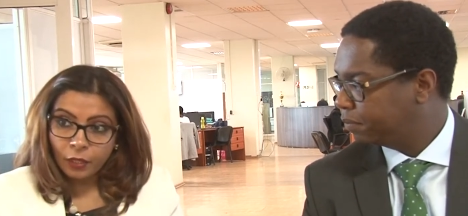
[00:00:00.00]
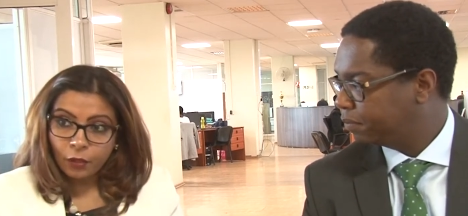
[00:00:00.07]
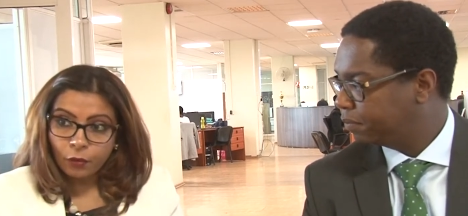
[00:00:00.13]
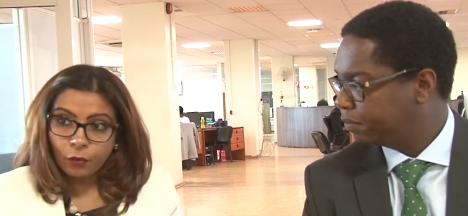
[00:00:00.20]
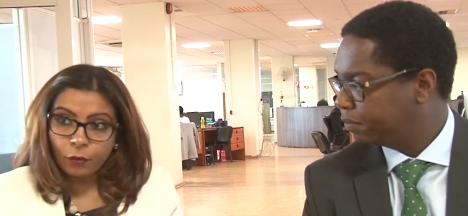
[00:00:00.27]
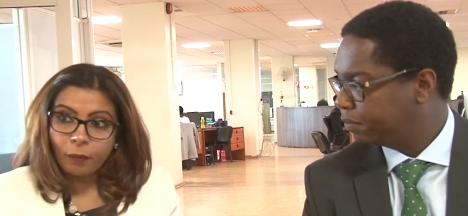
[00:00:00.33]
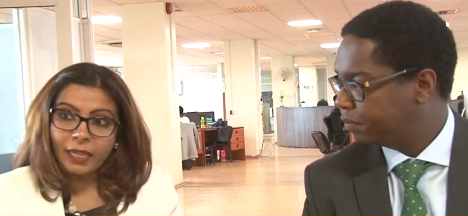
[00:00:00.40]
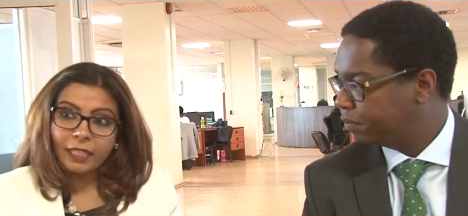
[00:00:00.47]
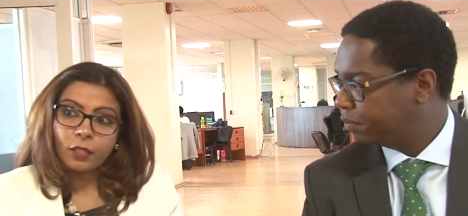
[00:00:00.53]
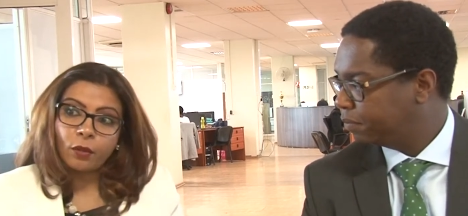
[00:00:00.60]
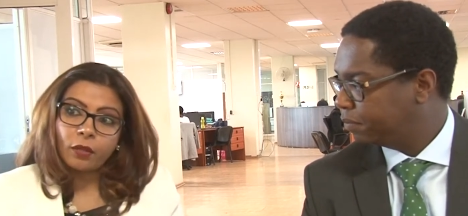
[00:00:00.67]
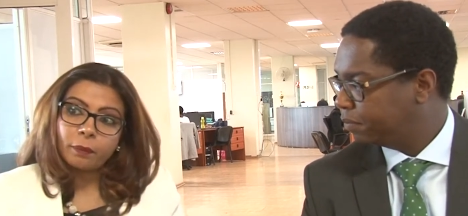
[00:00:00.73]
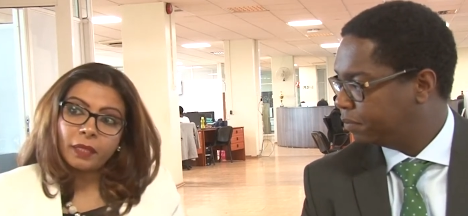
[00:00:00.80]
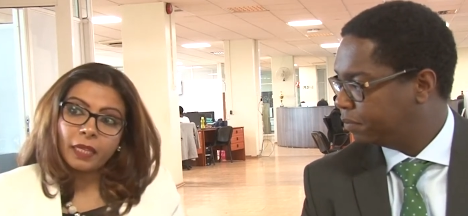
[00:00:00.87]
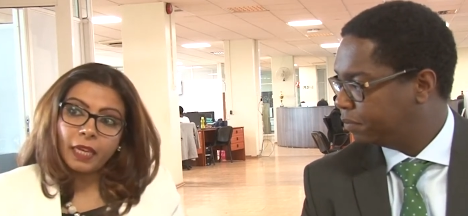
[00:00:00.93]
Speaker 1: who might
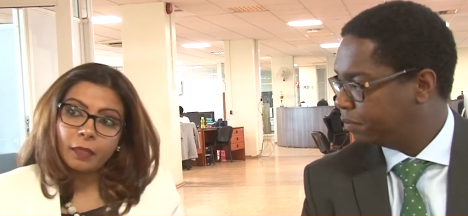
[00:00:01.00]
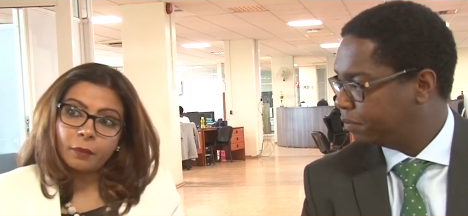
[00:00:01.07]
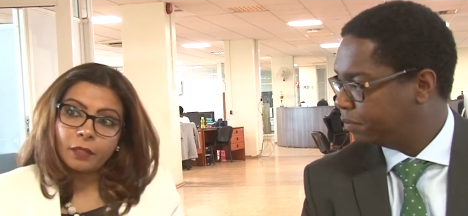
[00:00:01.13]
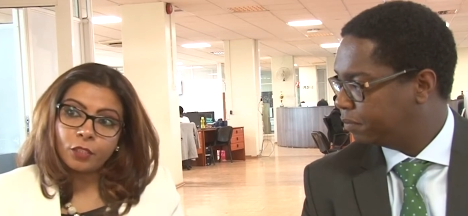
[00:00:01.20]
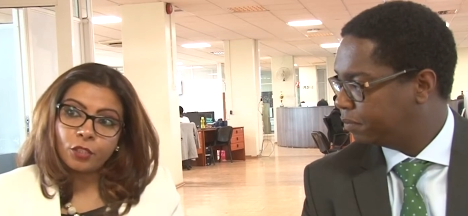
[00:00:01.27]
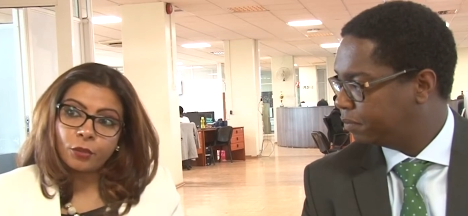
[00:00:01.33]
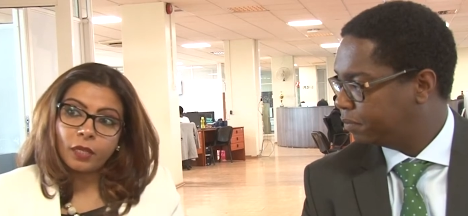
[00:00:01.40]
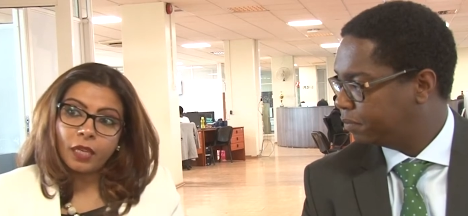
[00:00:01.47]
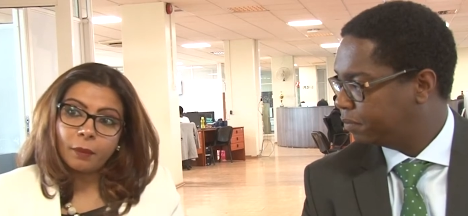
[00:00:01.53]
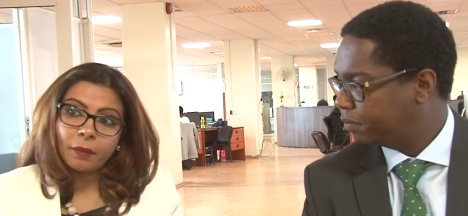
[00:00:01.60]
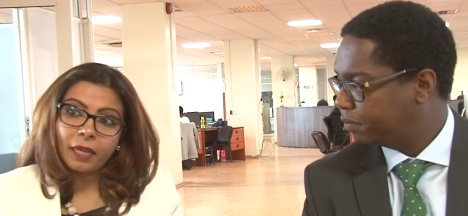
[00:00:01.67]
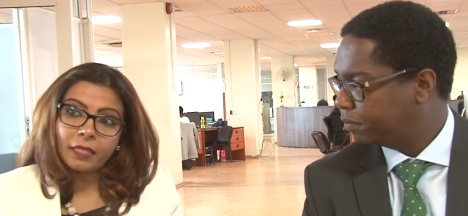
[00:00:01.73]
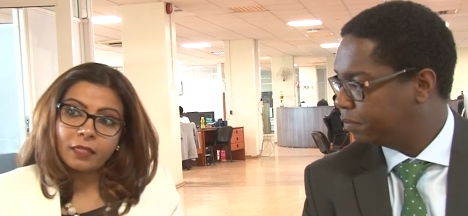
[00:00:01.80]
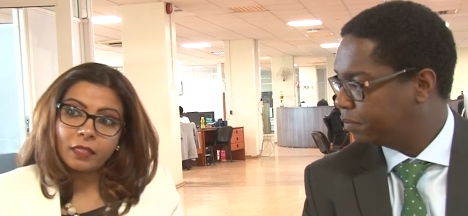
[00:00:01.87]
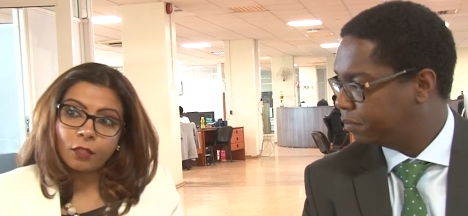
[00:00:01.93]
not be able to come
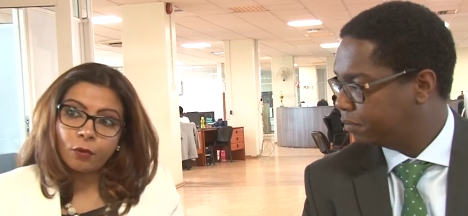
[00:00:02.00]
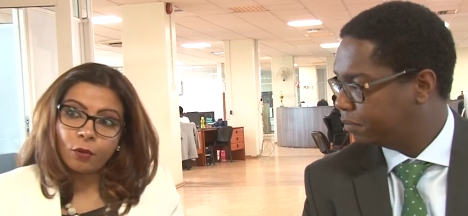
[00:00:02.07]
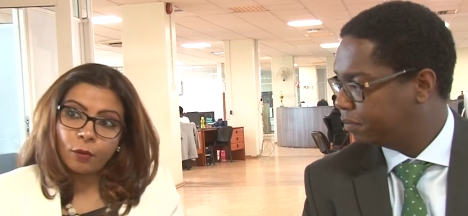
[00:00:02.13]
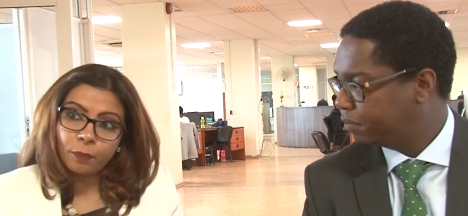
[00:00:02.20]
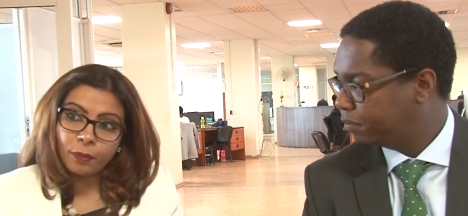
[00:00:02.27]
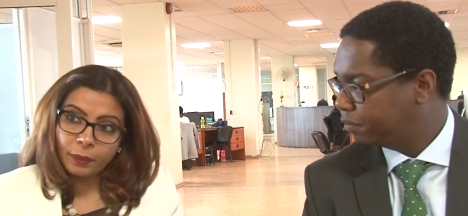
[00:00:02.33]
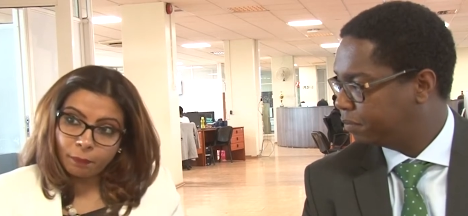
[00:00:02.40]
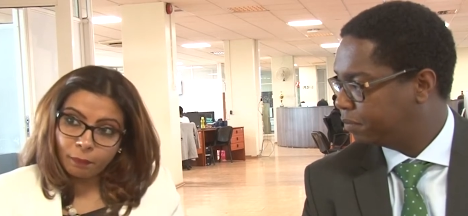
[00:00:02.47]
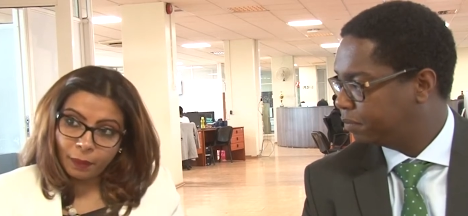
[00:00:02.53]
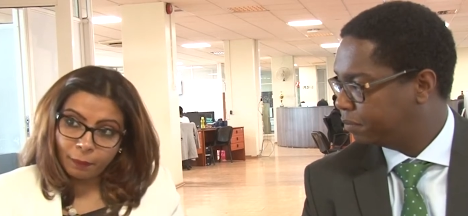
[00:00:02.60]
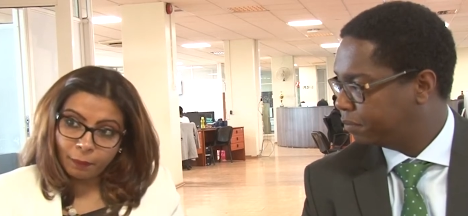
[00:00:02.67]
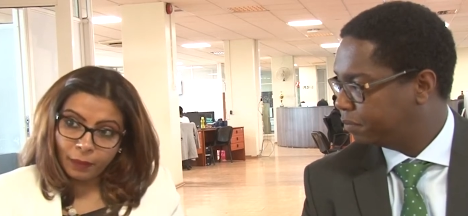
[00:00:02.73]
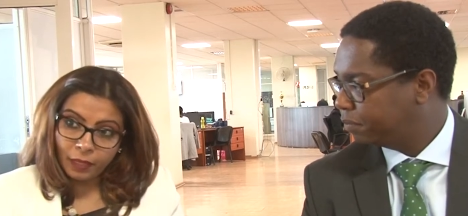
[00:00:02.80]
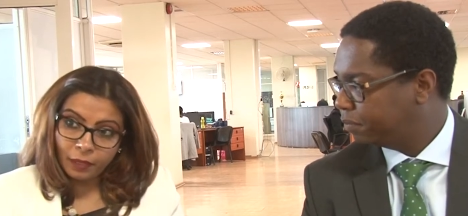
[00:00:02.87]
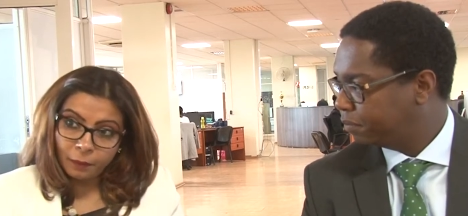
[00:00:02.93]
as a corporate
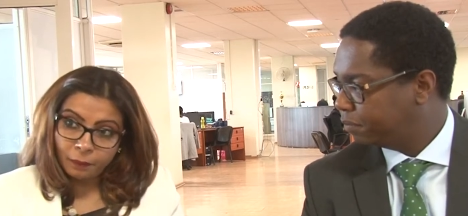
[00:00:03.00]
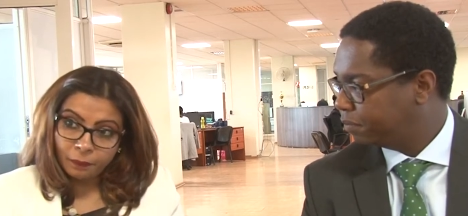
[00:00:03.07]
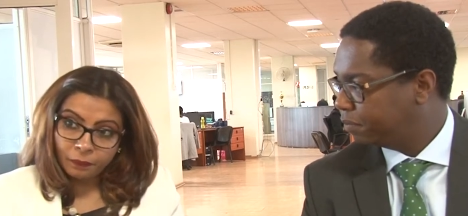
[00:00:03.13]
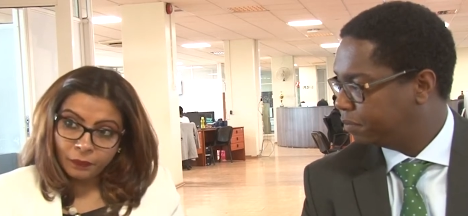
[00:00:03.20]
member